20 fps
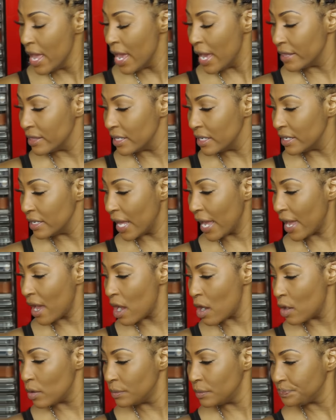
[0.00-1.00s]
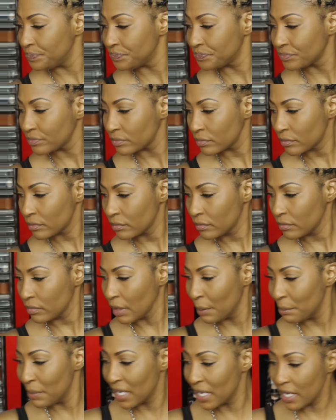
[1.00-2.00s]
And then now,
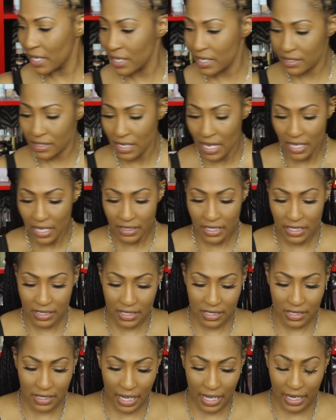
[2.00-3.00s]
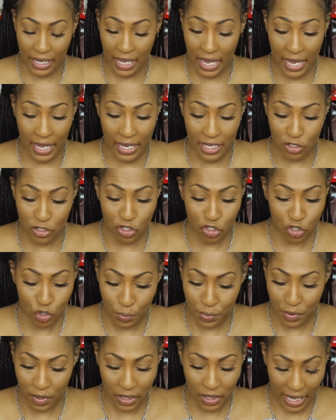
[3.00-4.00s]
because this is like a
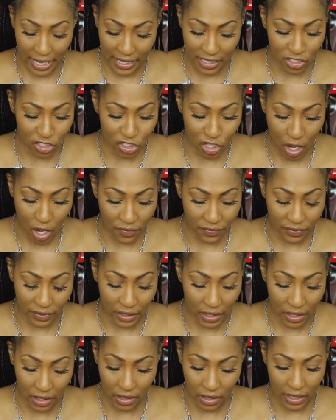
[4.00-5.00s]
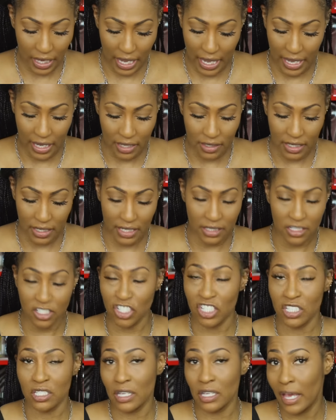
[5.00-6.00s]
super like soft look and it's
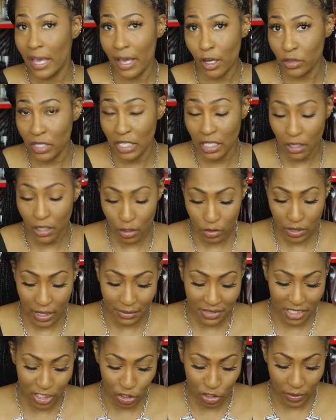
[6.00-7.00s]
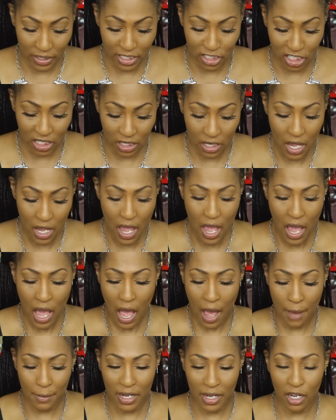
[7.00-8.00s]
just a healthy glow type situation
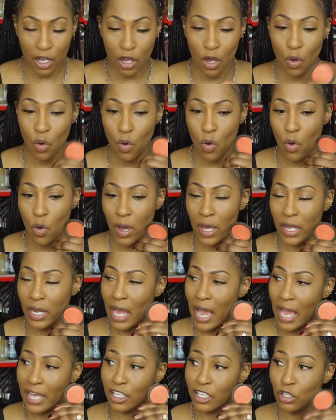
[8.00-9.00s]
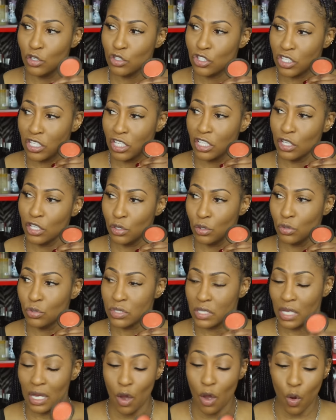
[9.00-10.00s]
i'm gonna go on i used to
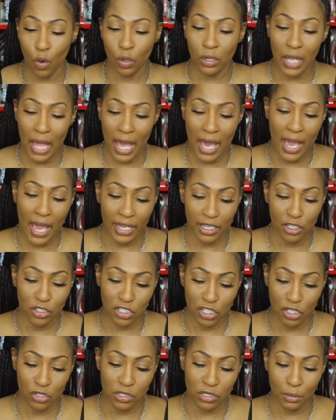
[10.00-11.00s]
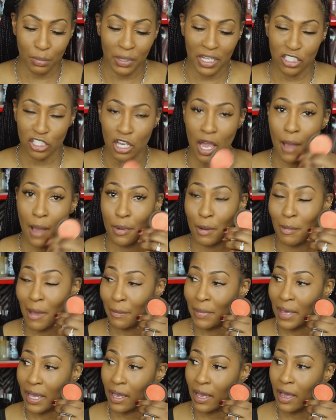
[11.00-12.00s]
use a whole lot i used to use the blush copper by
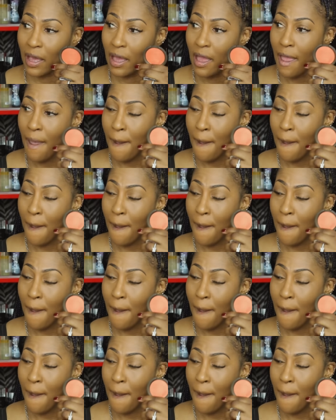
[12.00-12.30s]
becca